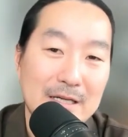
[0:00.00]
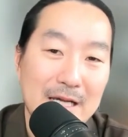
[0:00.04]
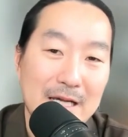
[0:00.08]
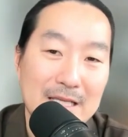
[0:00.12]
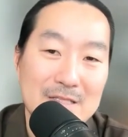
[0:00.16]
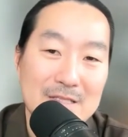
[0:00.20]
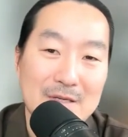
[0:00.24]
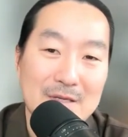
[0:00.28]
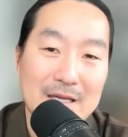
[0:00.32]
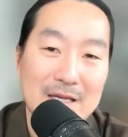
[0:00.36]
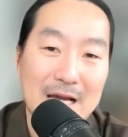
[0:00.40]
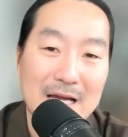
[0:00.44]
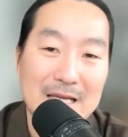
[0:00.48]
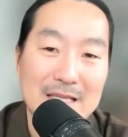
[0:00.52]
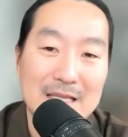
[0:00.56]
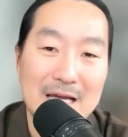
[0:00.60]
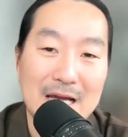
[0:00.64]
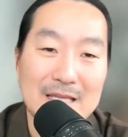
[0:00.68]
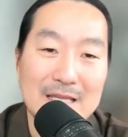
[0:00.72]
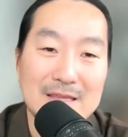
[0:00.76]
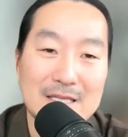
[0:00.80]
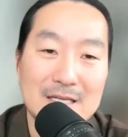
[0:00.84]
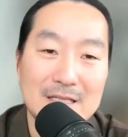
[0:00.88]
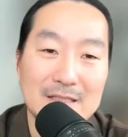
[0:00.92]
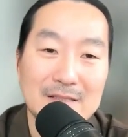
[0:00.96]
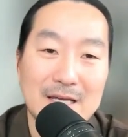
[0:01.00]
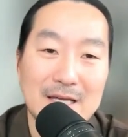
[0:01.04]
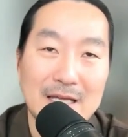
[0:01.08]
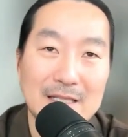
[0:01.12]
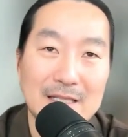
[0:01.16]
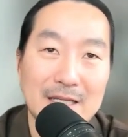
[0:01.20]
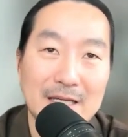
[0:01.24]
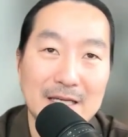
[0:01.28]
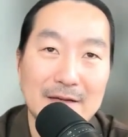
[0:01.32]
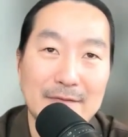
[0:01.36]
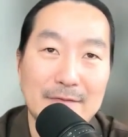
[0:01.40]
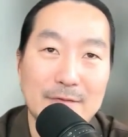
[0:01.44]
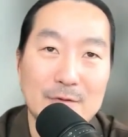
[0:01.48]
And so I think that
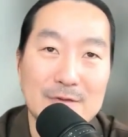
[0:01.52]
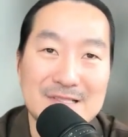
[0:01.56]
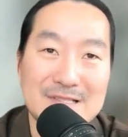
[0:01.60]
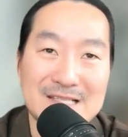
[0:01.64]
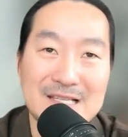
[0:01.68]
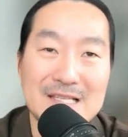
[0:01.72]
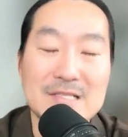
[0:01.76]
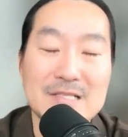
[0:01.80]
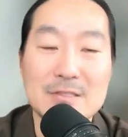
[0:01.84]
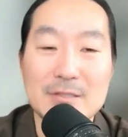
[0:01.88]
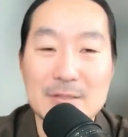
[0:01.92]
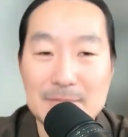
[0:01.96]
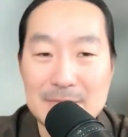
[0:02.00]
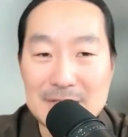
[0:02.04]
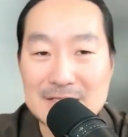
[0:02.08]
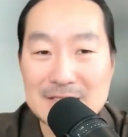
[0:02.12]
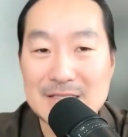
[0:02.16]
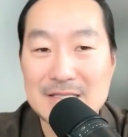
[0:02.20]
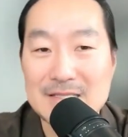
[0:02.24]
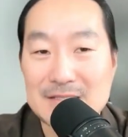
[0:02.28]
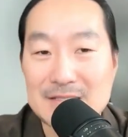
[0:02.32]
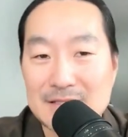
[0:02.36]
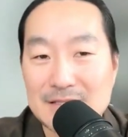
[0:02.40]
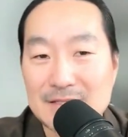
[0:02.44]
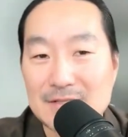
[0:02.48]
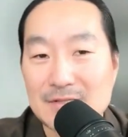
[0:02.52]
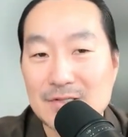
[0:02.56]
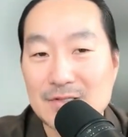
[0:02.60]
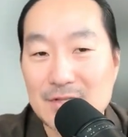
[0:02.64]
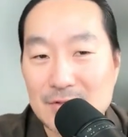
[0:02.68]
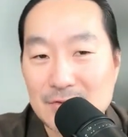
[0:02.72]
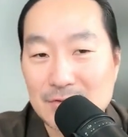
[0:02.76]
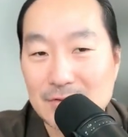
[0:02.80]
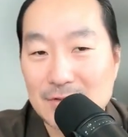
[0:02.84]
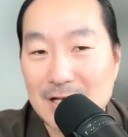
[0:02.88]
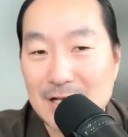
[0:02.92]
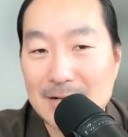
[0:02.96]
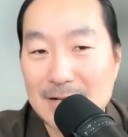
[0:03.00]
like for seasonal businesses, there's
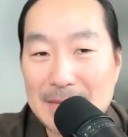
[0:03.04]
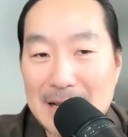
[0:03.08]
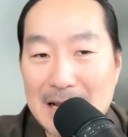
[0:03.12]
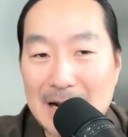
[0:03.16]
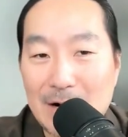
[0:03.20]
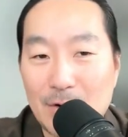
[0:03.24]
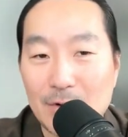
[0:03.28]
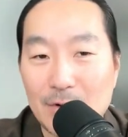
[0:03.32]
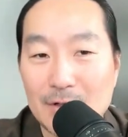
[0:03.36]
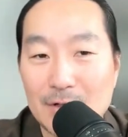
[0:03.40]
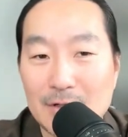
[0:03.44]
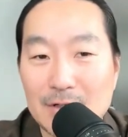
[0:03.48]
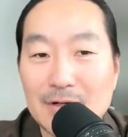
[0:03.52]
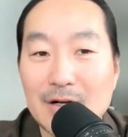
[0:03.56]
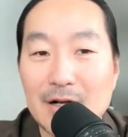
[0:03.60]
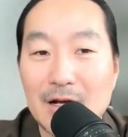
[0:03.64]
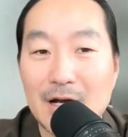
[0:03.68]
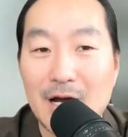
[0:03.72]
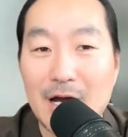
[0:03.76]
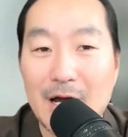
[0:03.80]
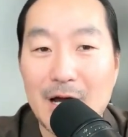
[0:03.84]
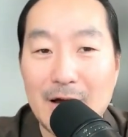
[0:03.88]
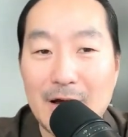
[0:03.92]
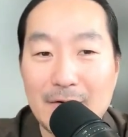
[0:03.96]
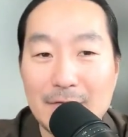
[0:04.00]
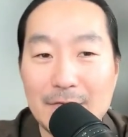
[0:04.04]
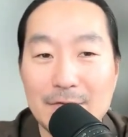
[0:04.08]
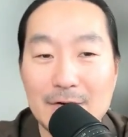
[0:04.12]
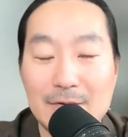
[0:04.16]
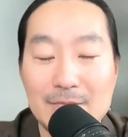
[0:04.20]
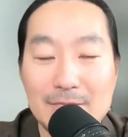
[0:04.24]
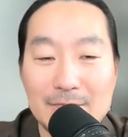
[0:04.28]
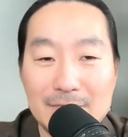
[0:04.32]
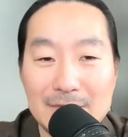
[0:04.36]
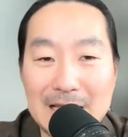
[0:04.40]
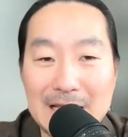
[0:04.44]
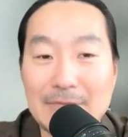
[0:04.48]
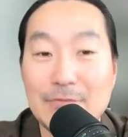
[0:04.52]
also a lot of power
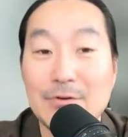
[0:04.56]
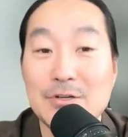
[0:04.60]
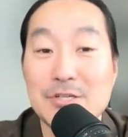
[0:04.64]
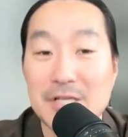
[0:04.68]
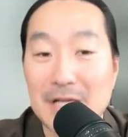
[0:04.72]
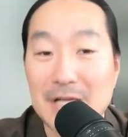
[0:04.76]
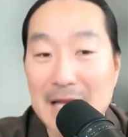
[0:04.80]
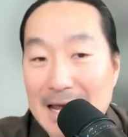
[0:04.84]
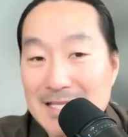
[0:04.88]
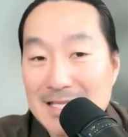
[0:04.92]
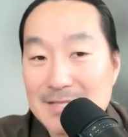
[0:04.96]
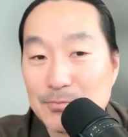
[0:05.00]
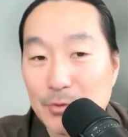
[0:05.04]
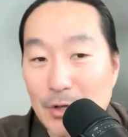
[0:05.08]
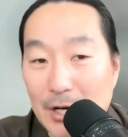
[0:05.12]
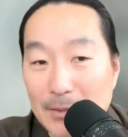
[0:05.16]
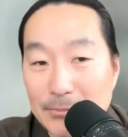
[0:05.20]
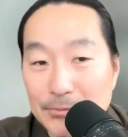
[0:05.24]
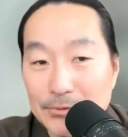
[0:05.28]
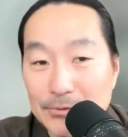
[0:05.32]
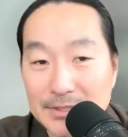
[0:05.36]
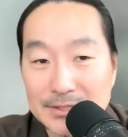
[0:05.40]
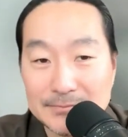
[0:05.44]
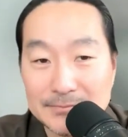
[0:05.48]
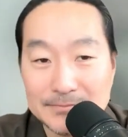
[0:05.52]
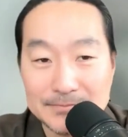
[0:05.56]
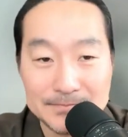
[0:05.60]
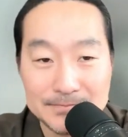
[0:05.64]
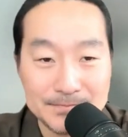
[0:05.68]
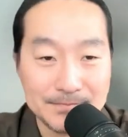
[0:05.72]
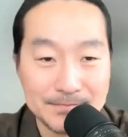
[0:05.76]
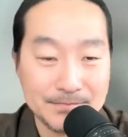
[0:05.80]
from leveraging ads properly.